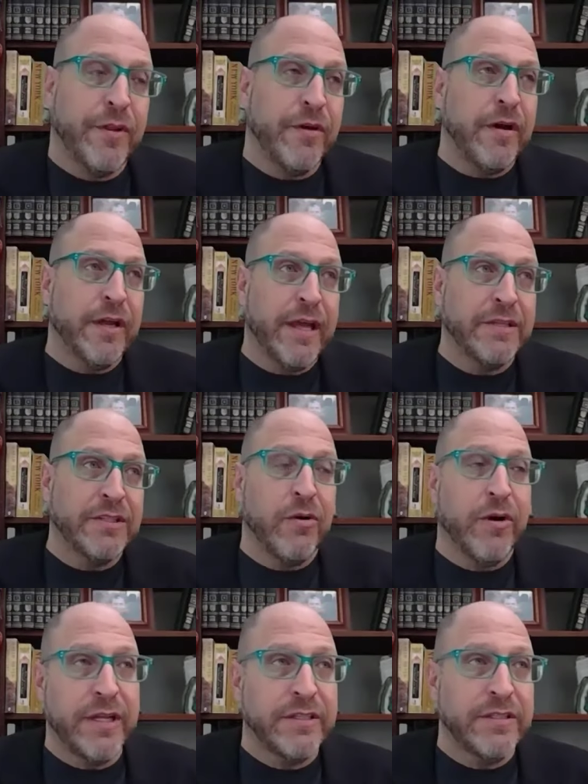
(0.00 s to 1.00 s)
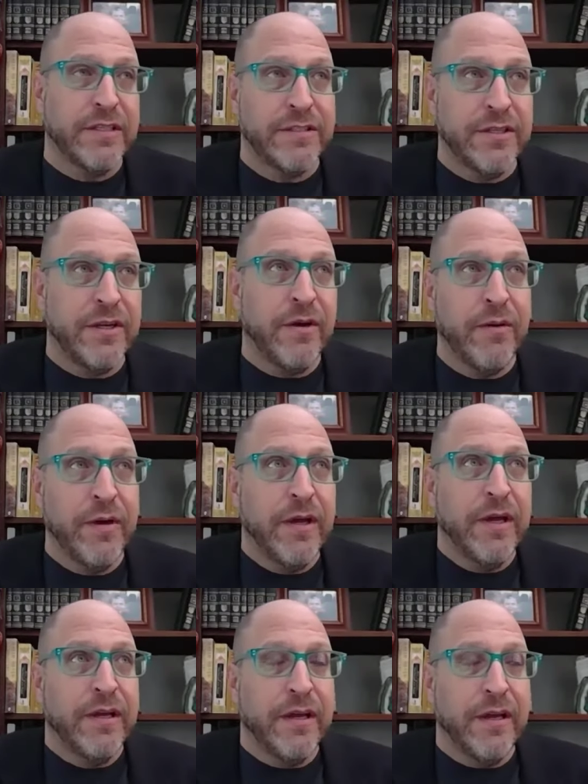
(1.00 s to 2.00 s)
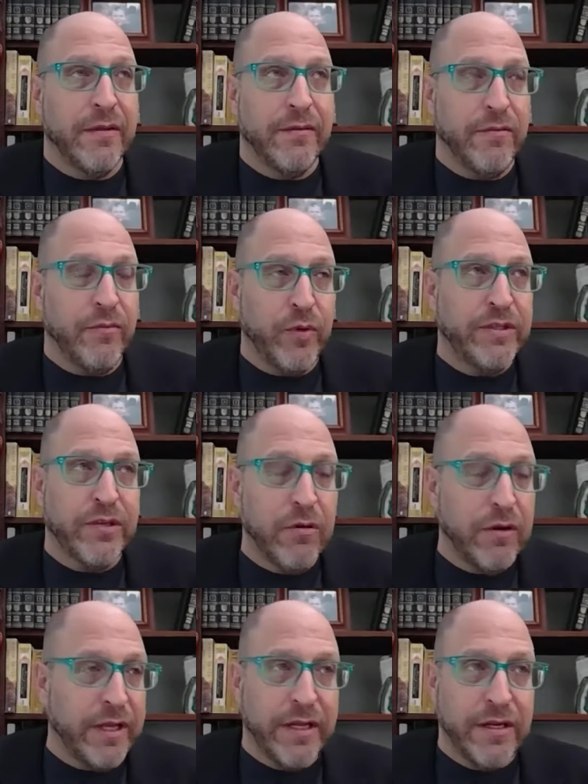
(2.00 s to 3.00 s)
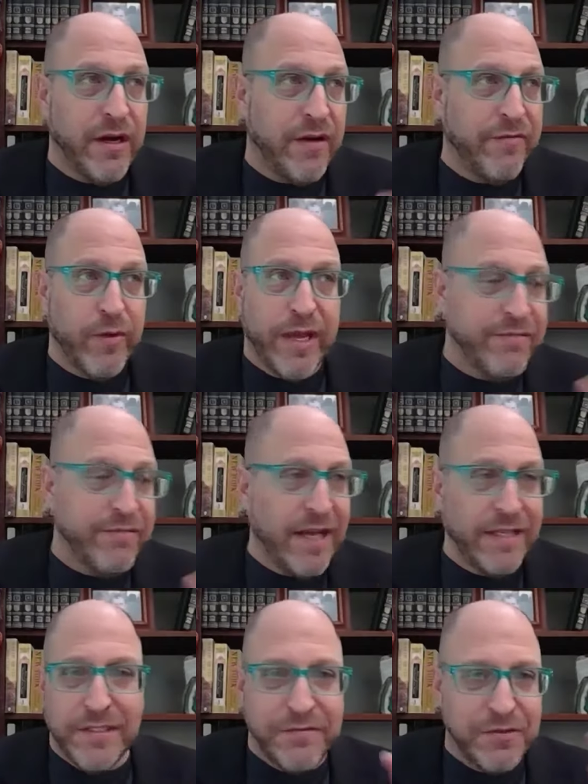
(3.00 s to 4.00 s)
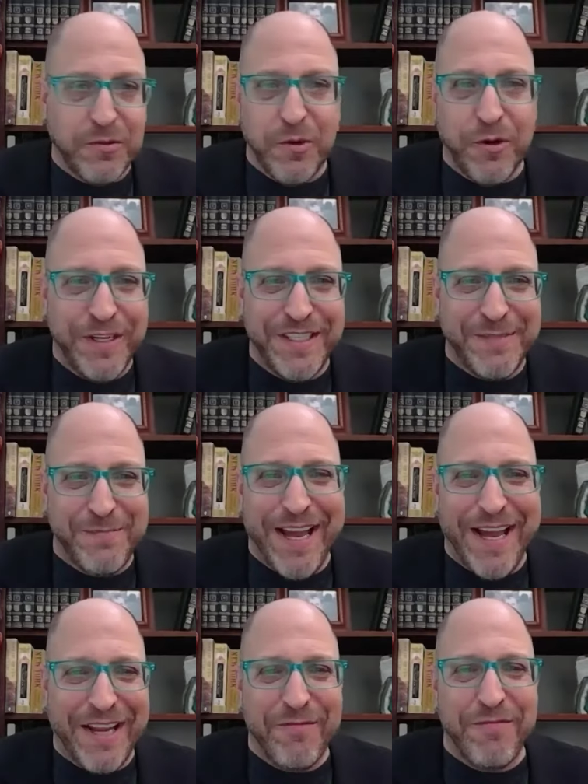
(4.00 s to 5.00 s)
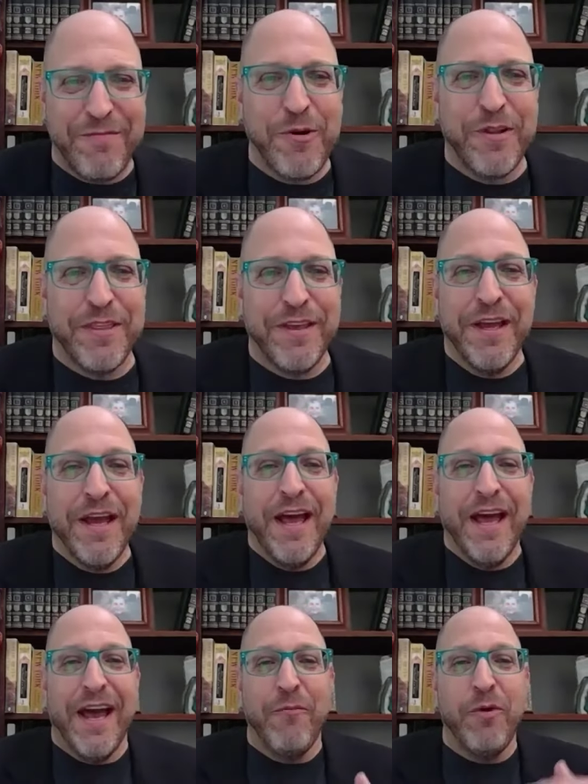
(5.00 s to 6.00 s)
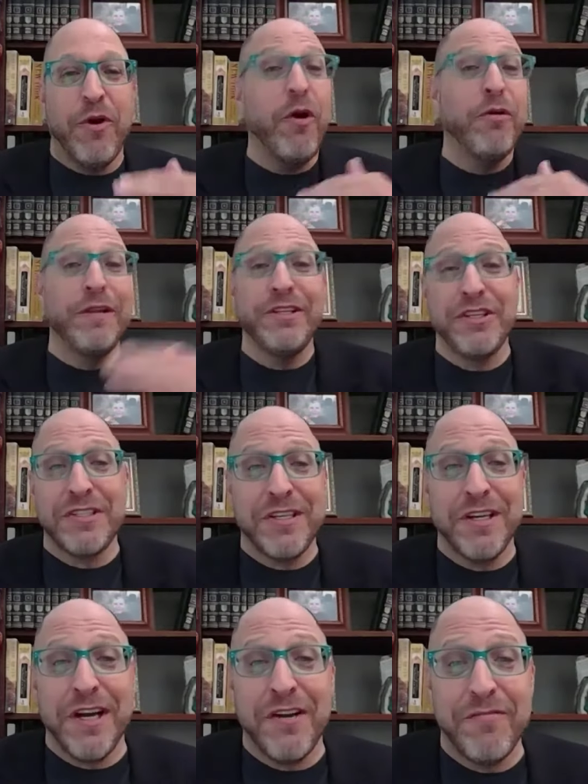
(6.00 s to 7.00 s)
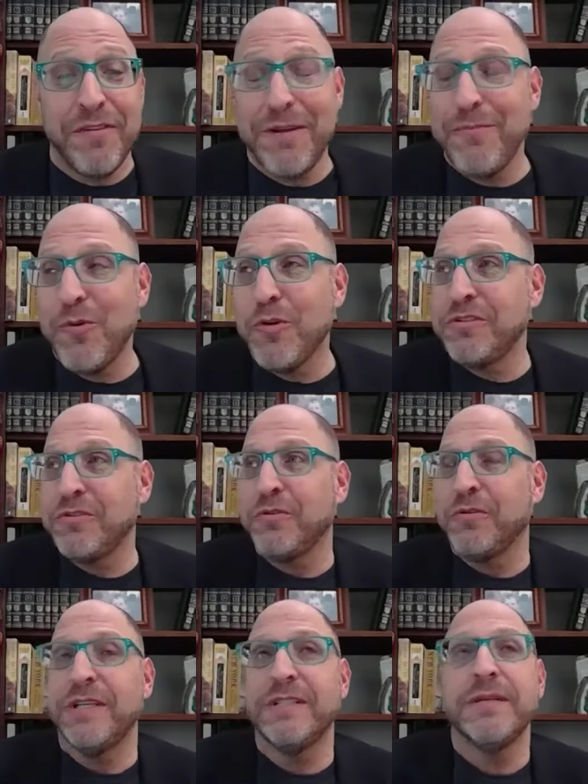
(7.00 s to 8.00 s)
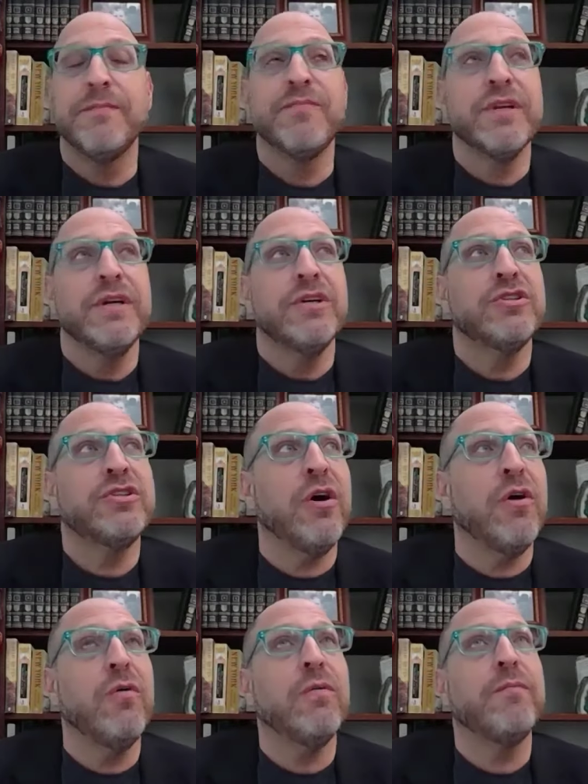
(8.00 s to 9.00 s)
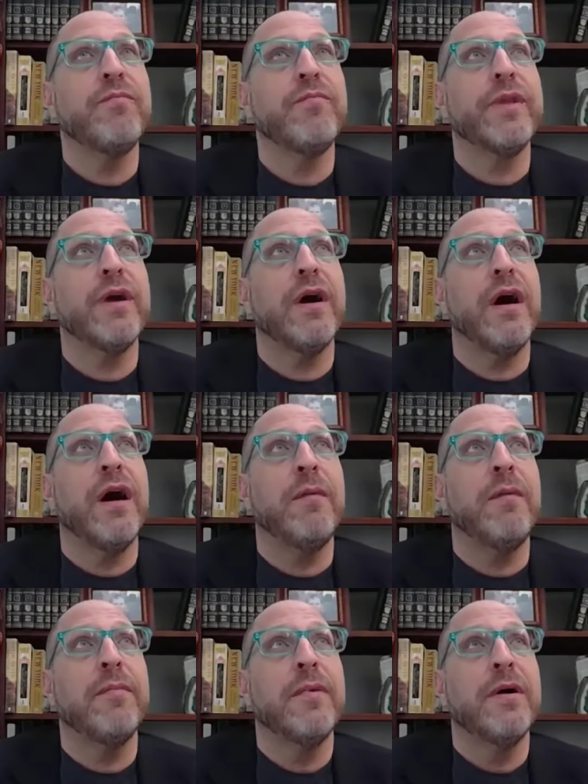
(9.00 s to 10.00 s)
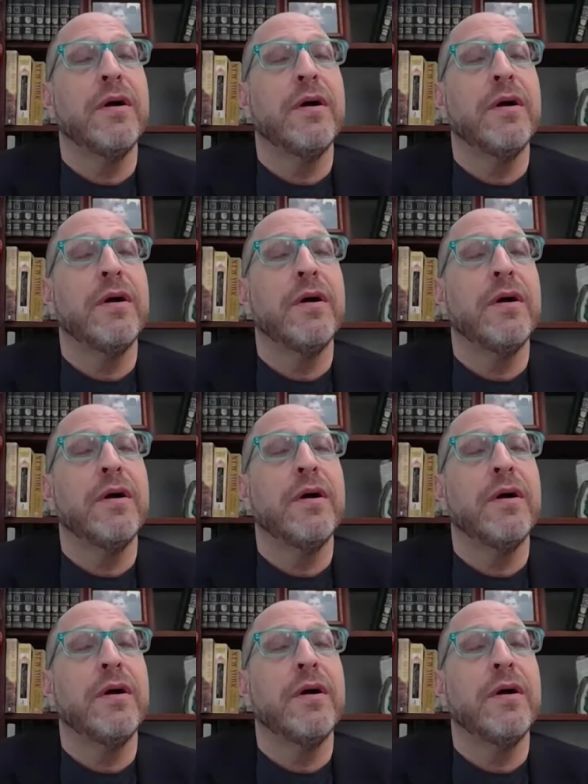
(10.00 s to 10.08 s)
in case our audience doesn't know, we totally hit it off. We have lots of stories back and forth, and we're only just uncovering more stories. So, so